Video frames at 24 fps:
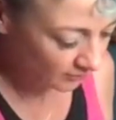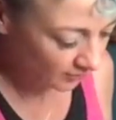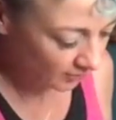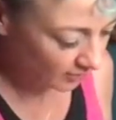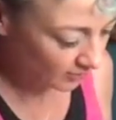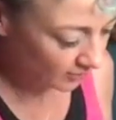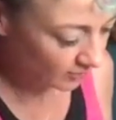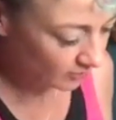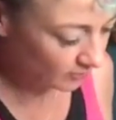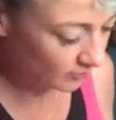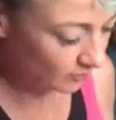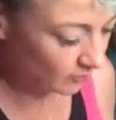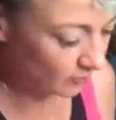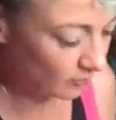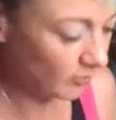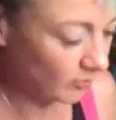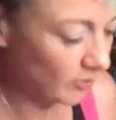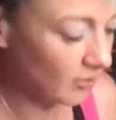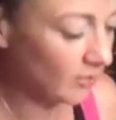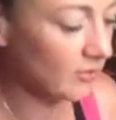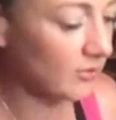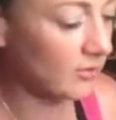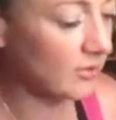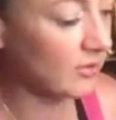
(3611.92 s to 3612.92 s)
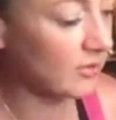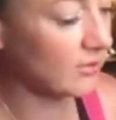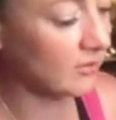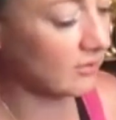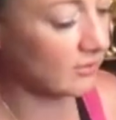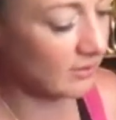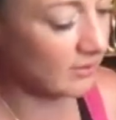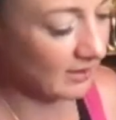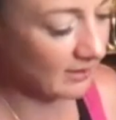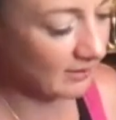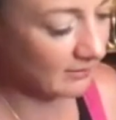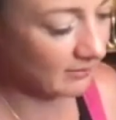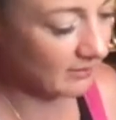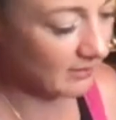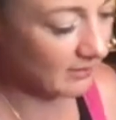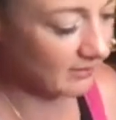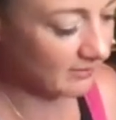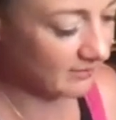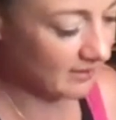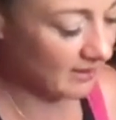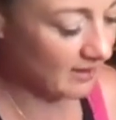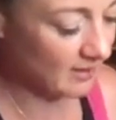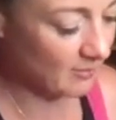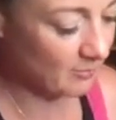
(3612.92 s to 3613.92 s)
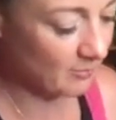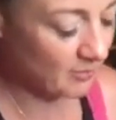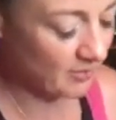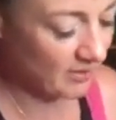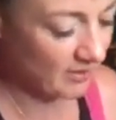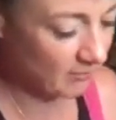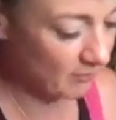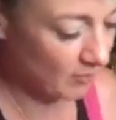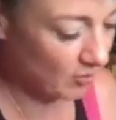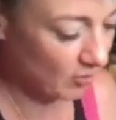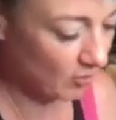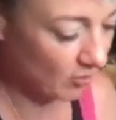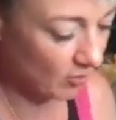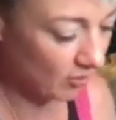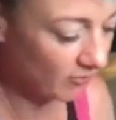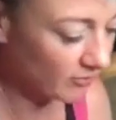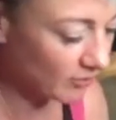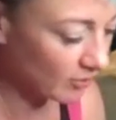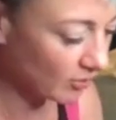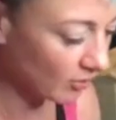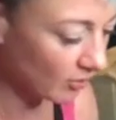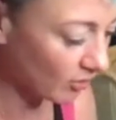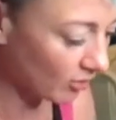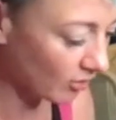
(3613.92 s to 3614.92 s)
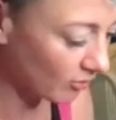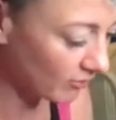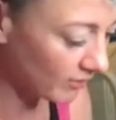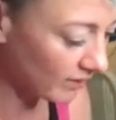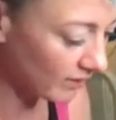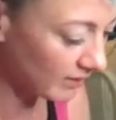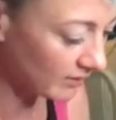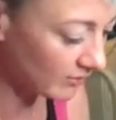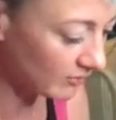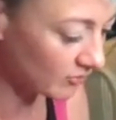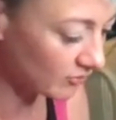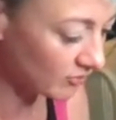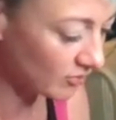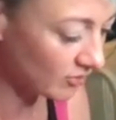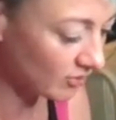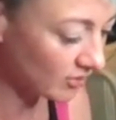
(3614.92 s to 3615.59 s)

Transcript: So what you can do now is get a bit more of your orange.